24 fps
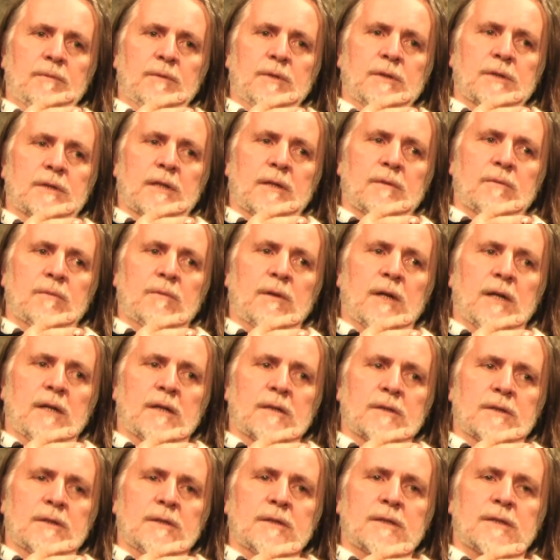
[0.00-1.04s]
Gallery of New South
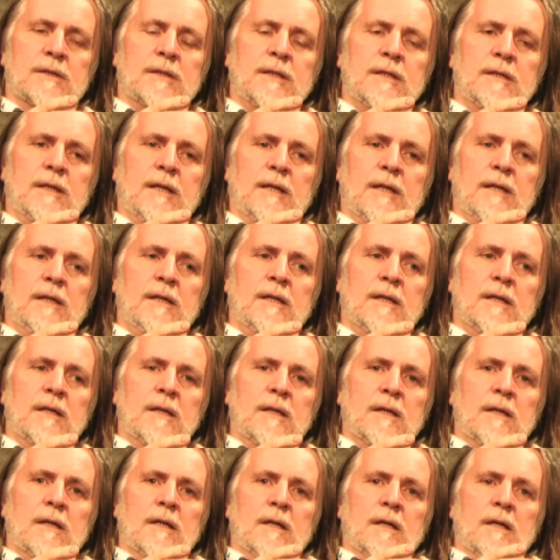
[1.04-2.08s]
Wales in Sydney,
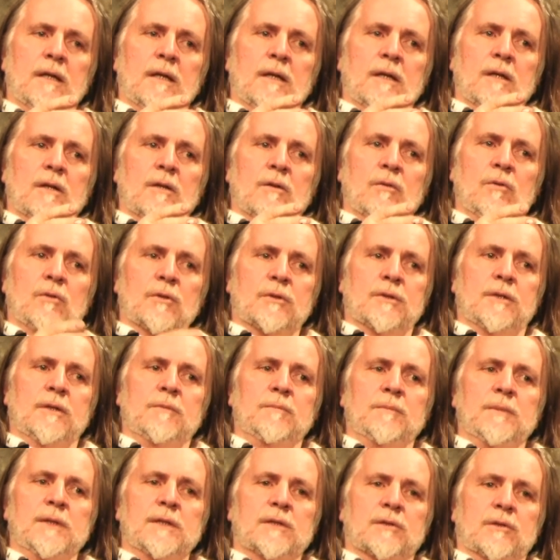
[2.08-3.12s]
looked
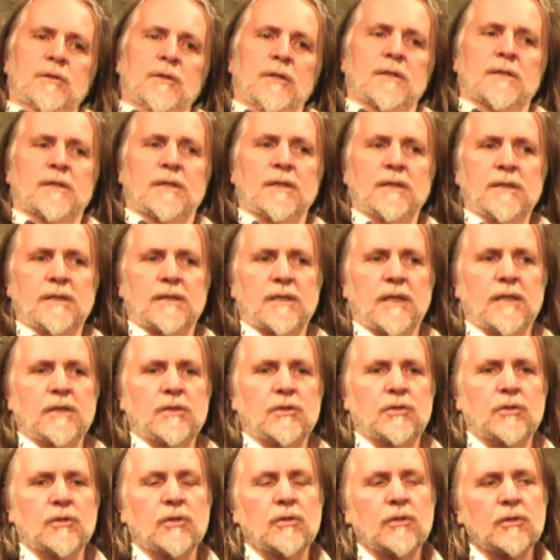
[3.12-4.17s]
at Miscreants and he
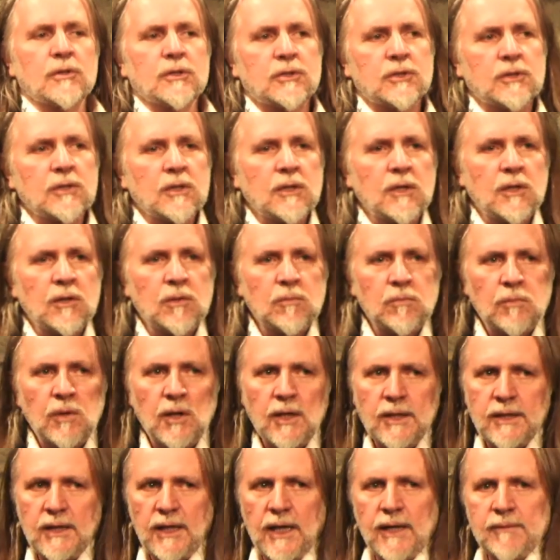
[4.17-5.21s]
said, George,
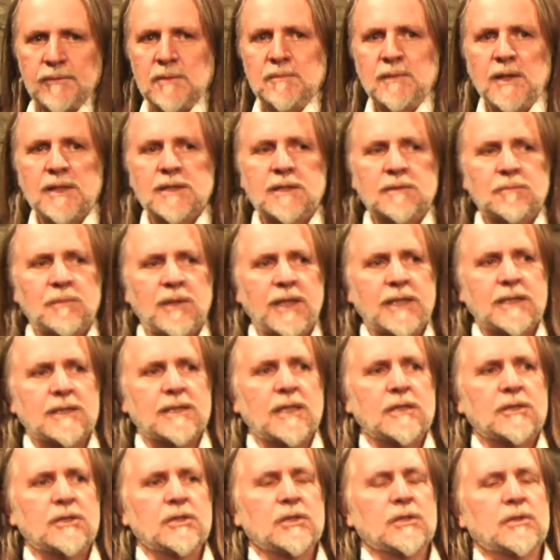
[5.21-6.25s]
why do you have to make
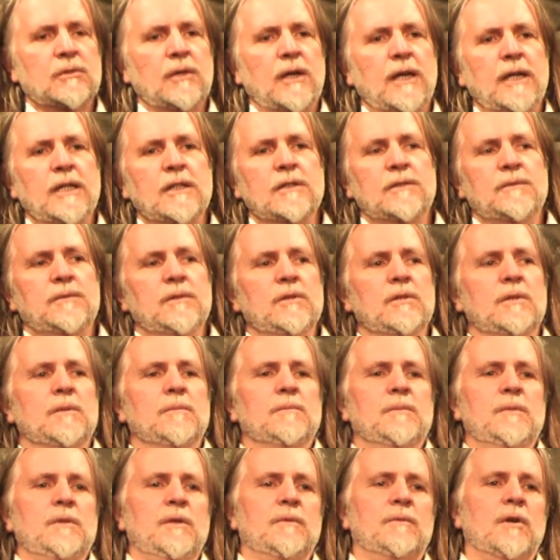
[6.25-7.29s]
such a strange
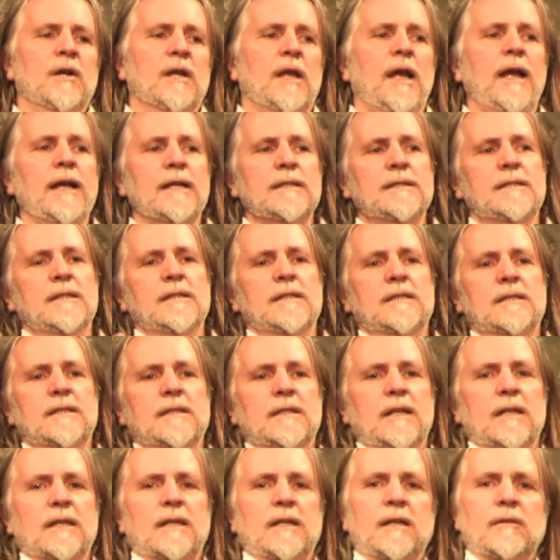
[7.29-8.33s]
film? You've got access to
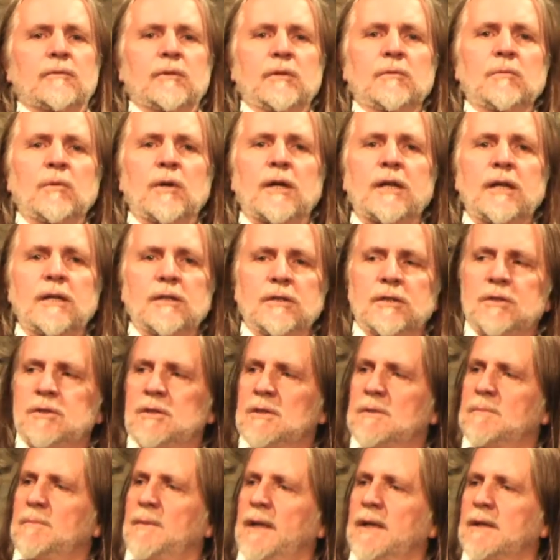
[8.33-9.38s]
that country, why don't you
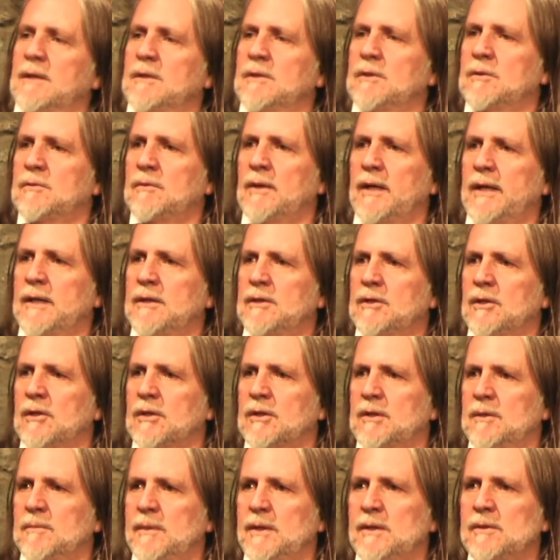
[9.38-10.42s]
just make a straight
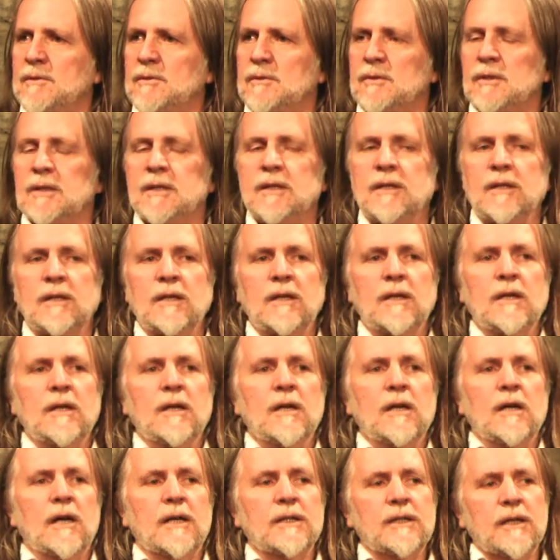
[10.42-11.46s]
documentary?
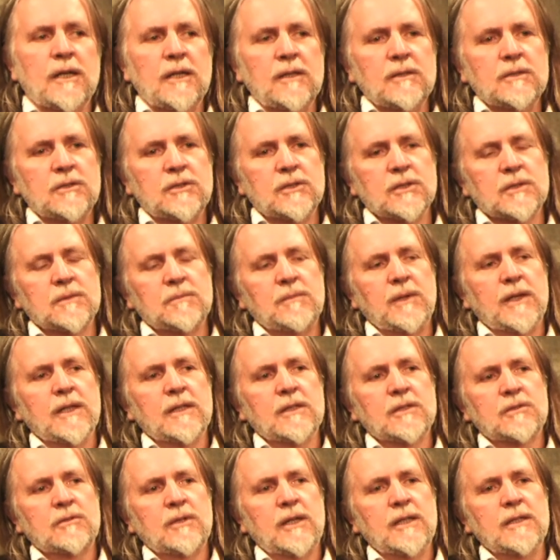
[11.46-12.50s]
I don't just make
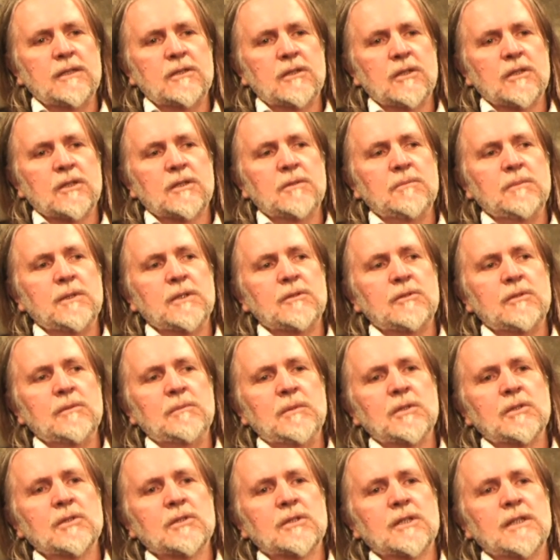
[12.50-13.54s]
a straight documentary
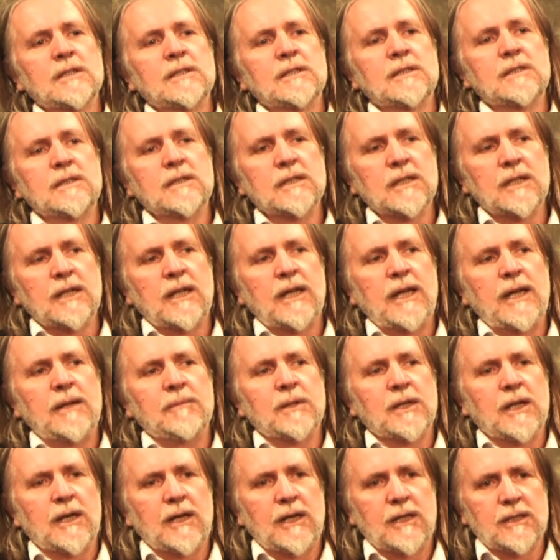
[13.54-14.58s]
because I still am
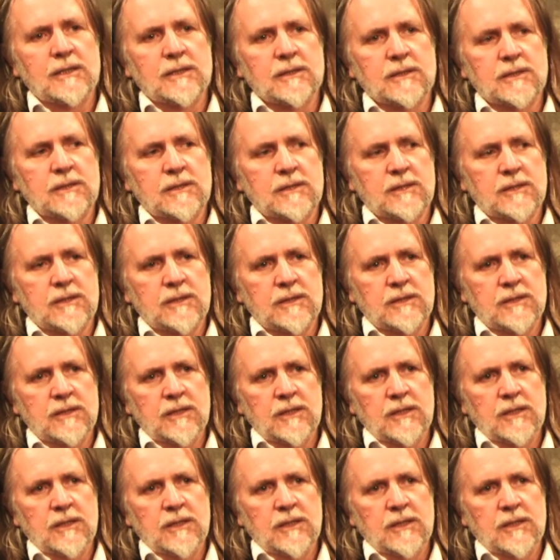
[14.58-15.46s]
an artist.